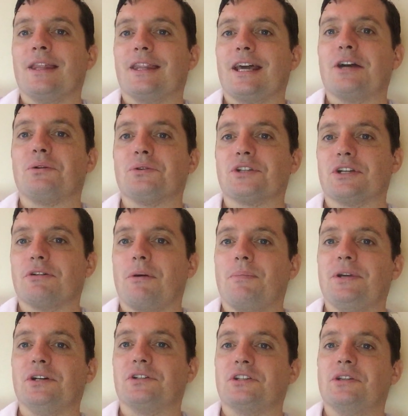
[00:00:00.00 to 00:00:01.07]
they also
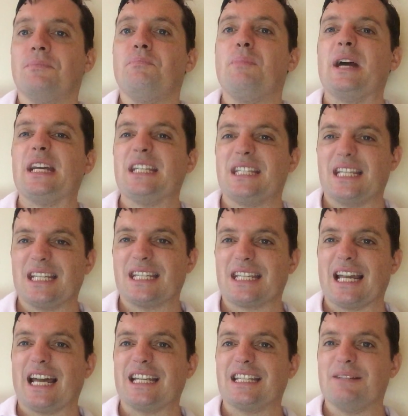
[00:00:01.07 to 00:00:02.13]
appeal to the
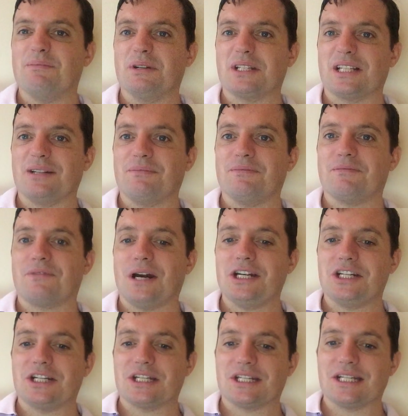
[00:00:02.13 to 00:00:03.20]
basest anti-Muslim
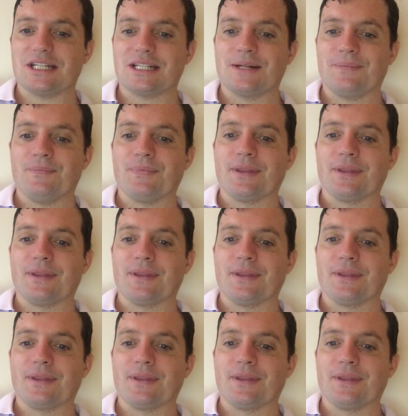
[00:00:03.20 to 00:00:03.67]
prejudices.